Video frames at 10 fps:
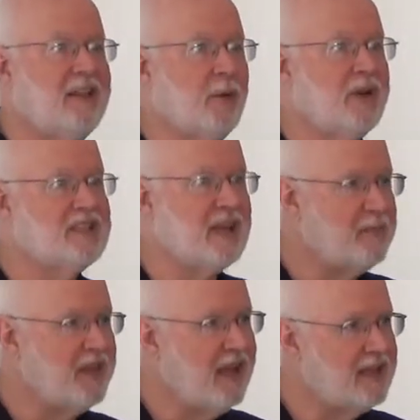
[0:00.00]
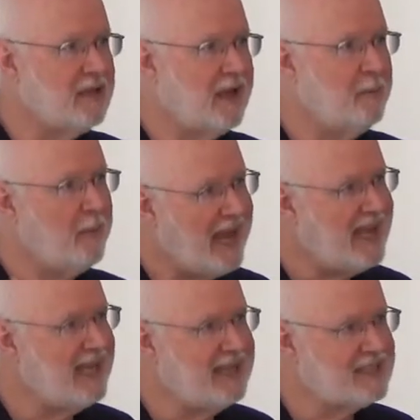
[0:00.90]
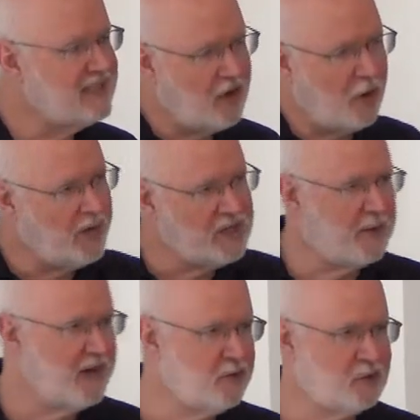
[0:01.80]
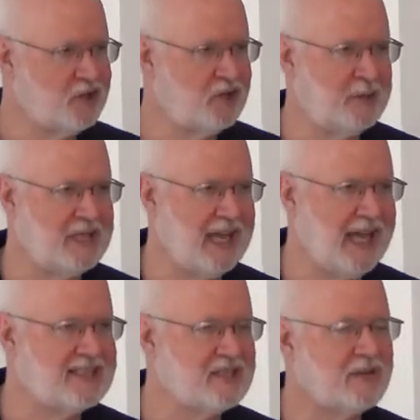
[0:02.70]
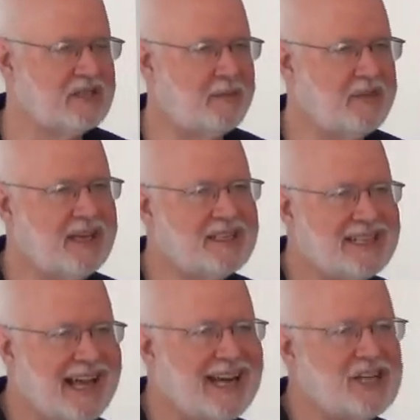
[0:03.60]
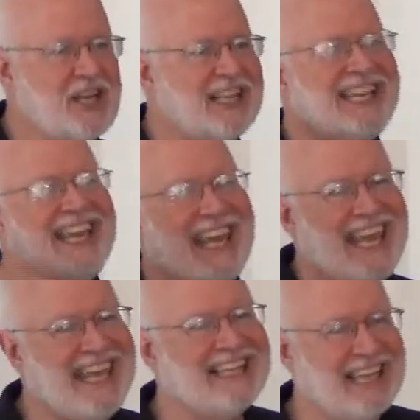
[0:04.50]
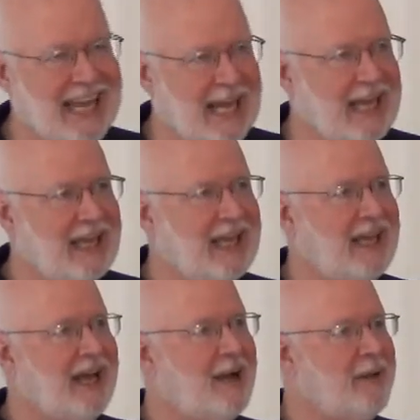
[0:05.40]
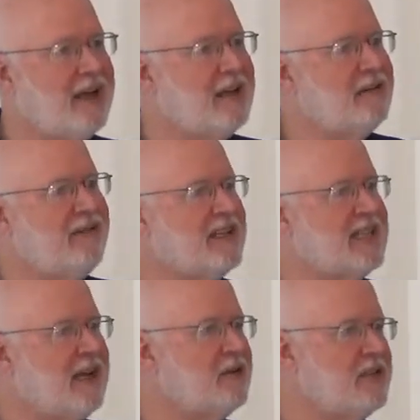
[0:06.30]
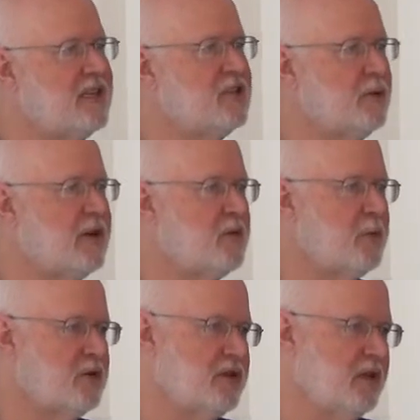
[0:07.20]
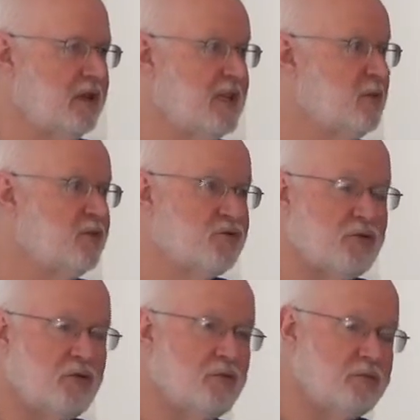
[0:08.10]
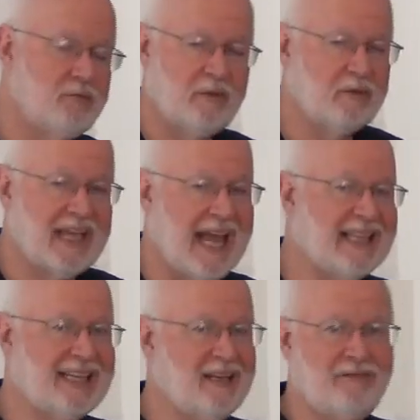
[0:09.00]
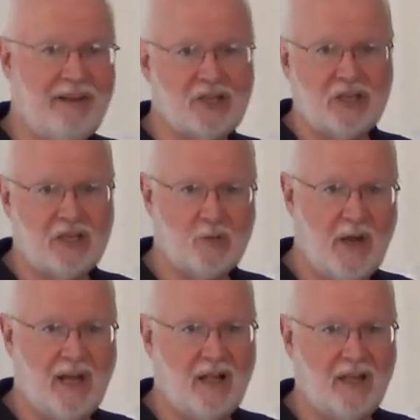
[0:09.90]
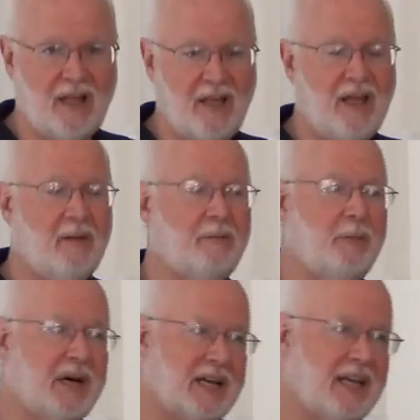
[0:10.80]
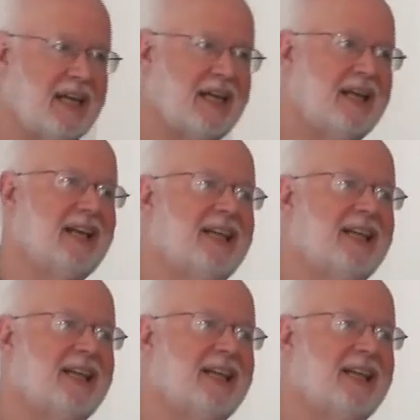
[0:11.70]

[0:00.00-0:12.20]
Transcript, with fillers: There is something amazing, and this has always been understood to be the case, there is something astonishingly healing about confessing our sins to another person. This was true Catholic confession as well. But